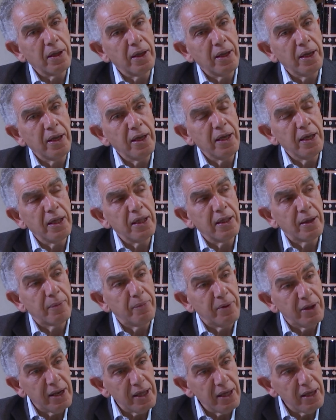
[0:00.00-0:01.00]
is, I
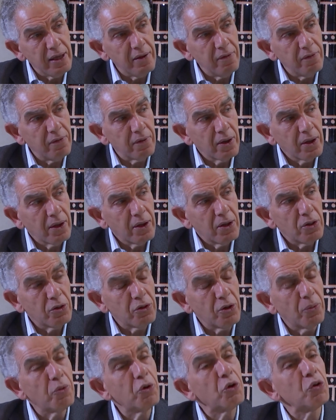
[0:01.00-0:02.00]
believe,
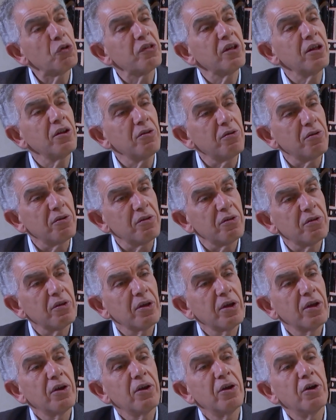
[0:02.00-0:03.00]
some consensus
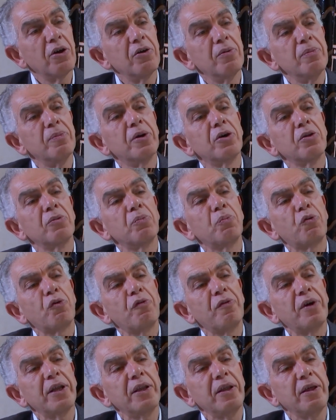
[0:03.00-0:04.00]
about
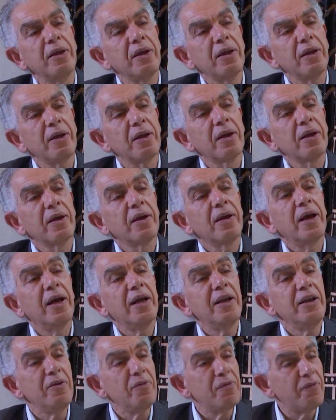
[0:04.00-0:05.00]
providing
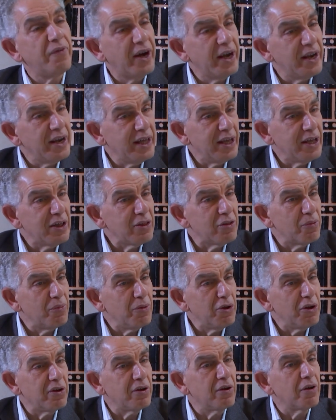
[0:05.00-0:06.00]
and defining the
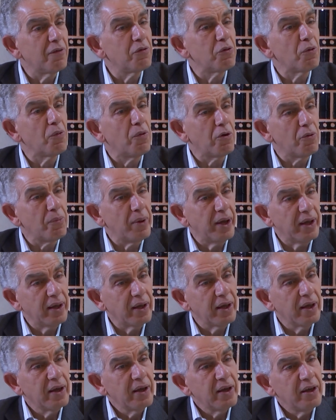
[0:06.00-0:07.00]
mission of the World Bank.
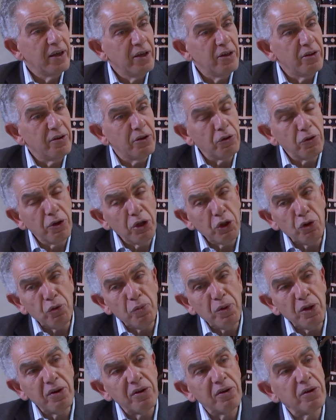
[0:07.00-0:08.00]
It's not going to
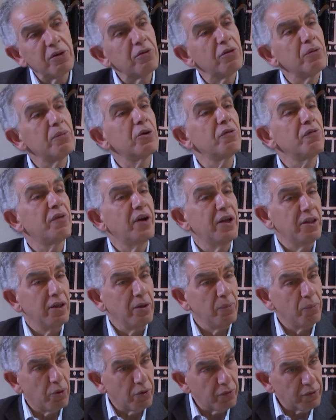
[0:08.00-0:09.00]
be just about
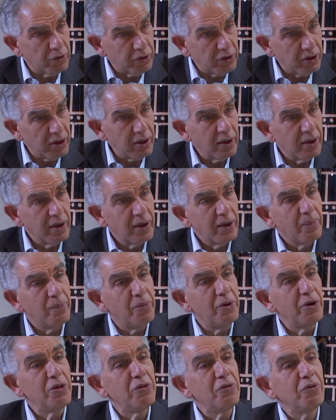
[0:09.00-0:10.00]
fighting poverty,
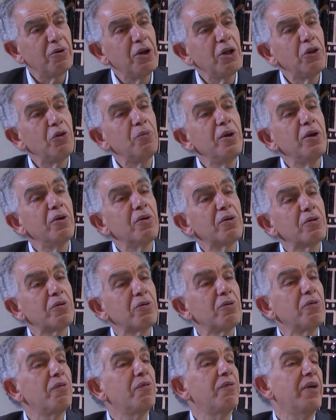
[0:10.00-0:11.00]
but it's going to be
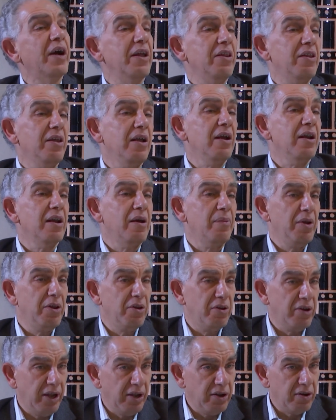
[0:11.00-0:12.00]
also fighting climate
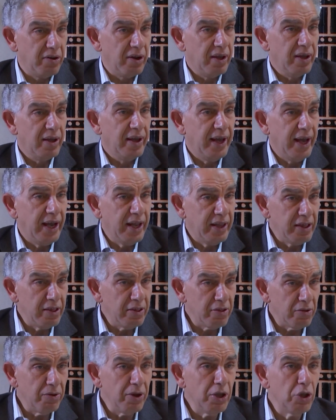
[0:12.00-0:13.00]
change. And
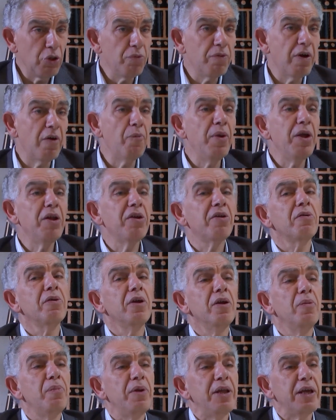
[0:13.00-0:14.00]
this is going to have major
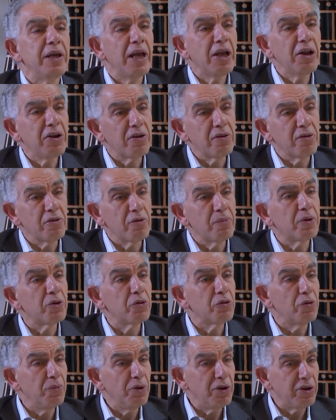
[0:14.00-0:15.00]
implications
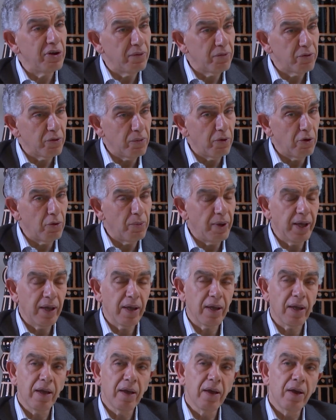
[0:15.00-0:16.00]
about the mission of the World
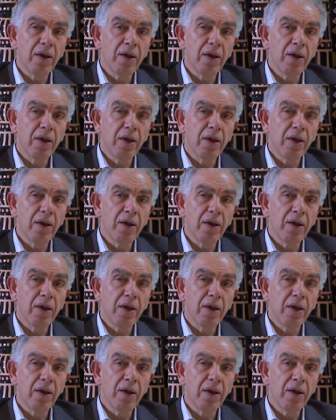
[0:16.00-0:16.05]
Bank.